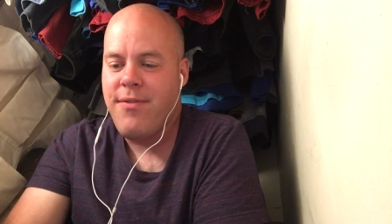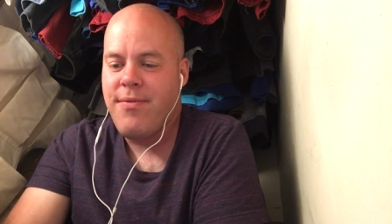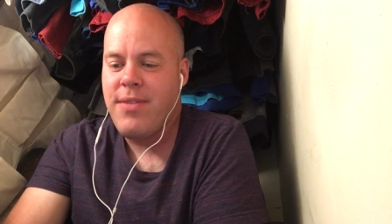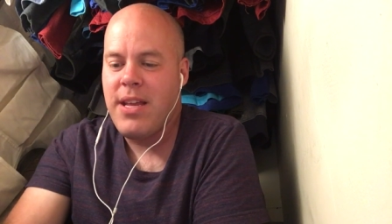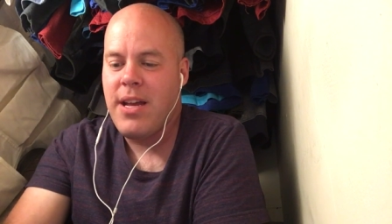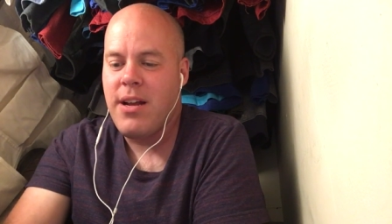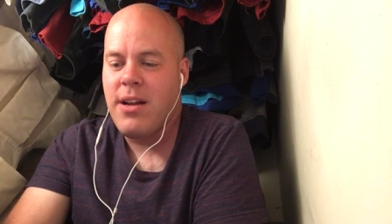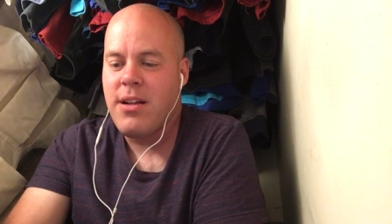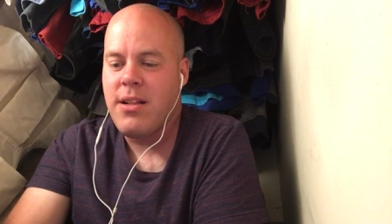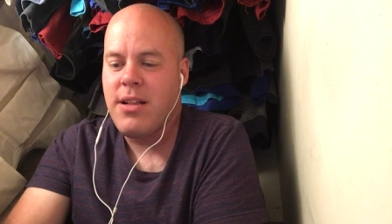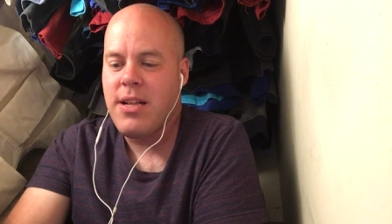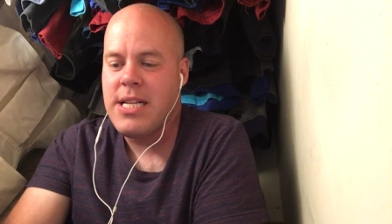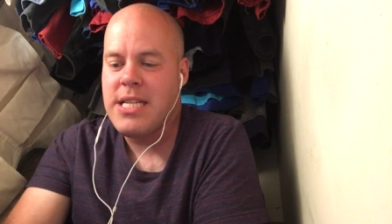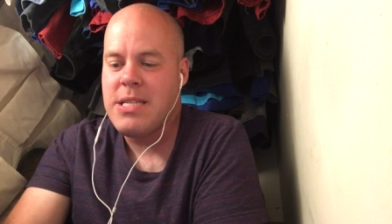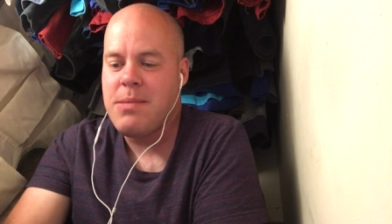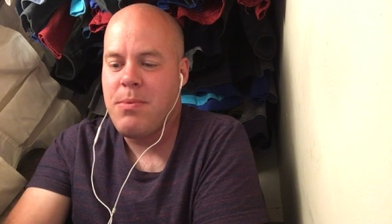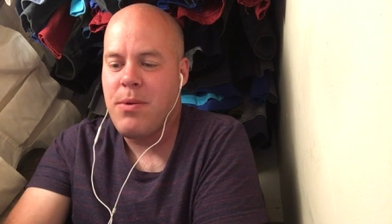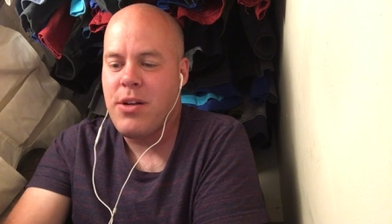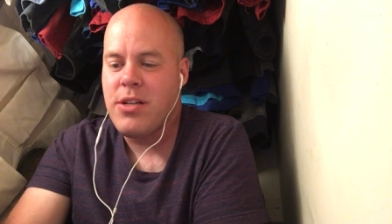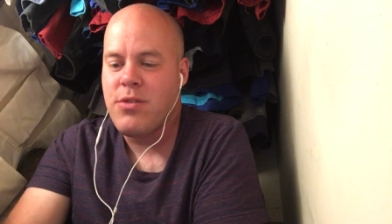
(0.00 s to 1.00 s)
The unclean
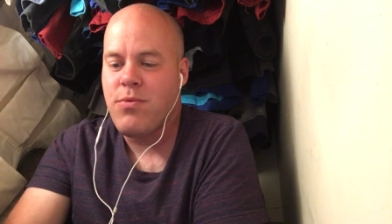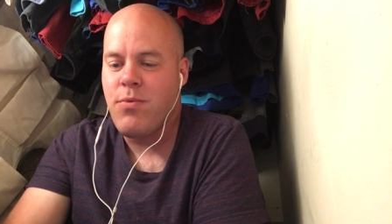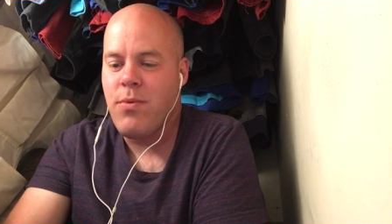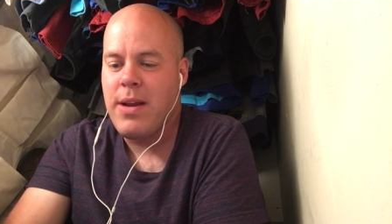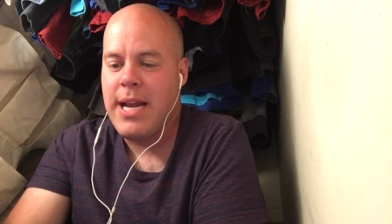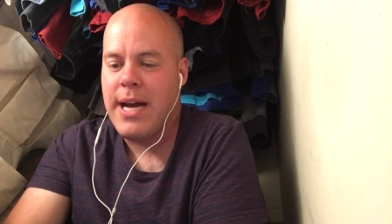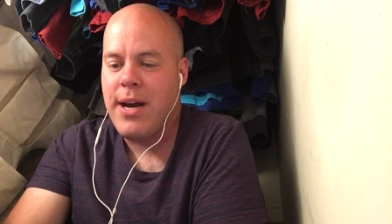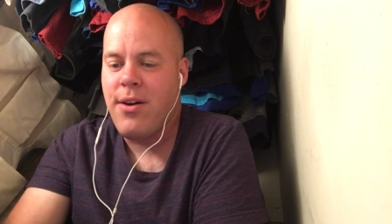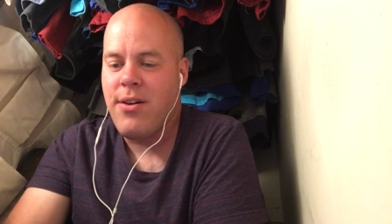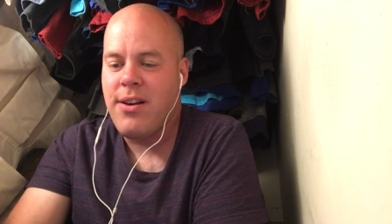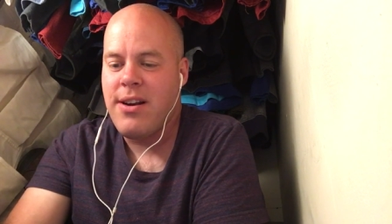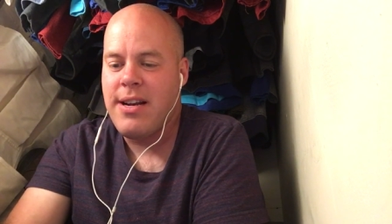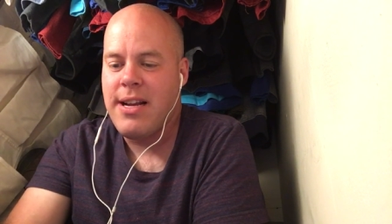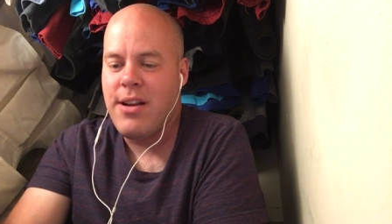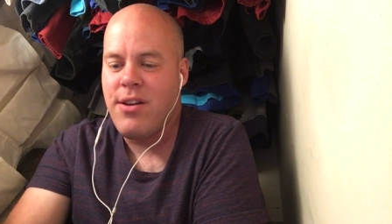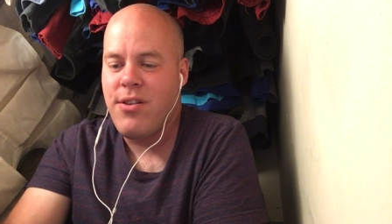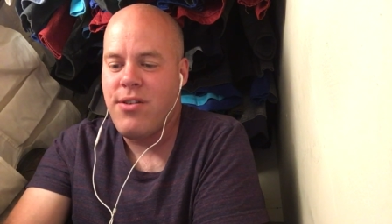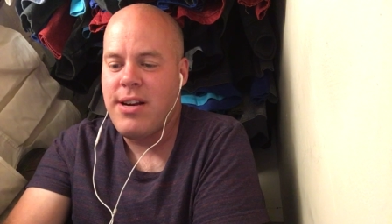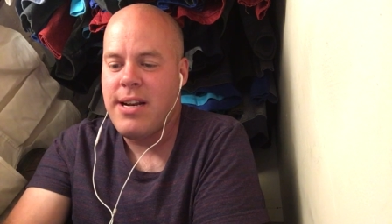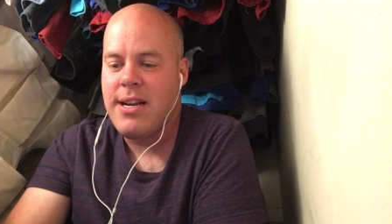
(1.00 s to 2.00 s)
spirits went out and
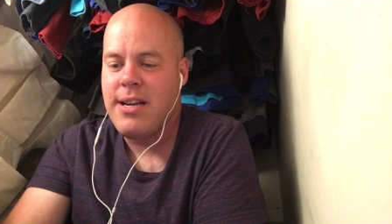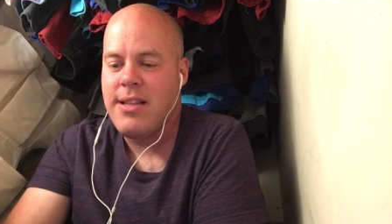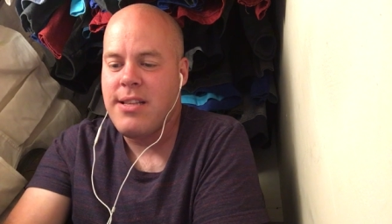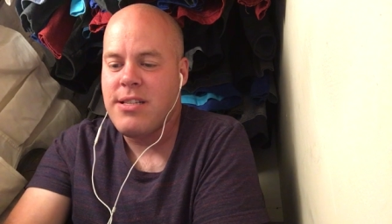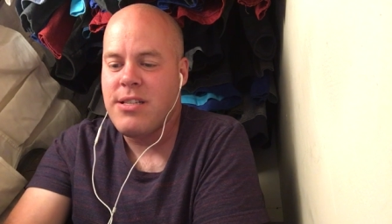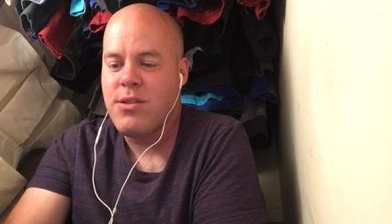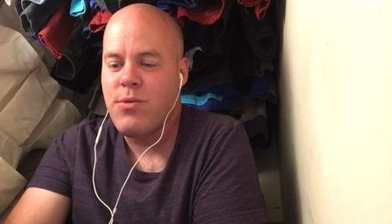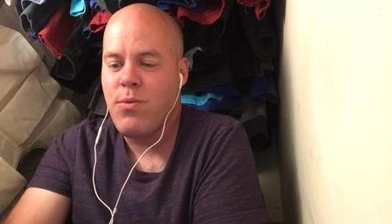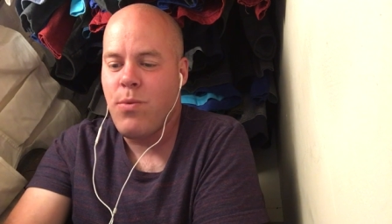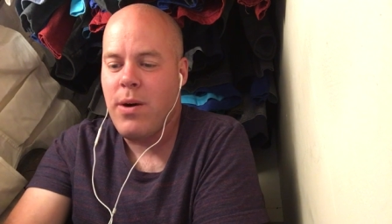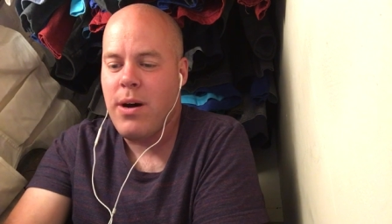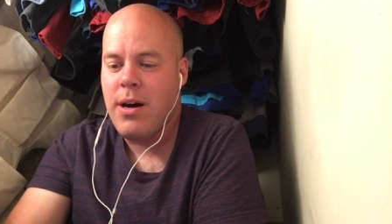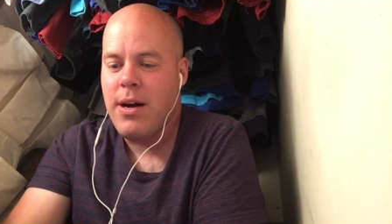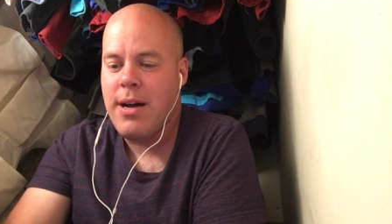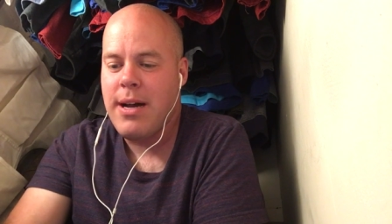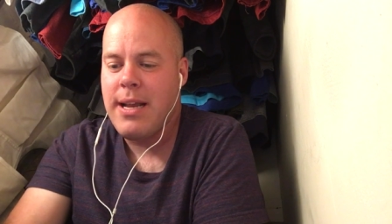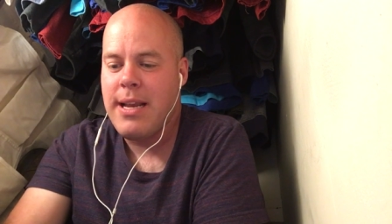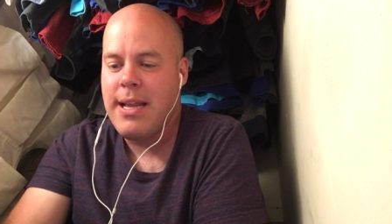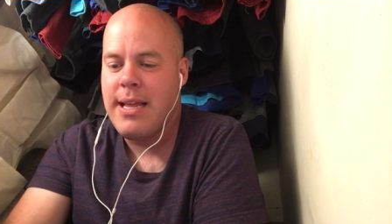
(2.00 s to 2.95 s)
entered into the swine,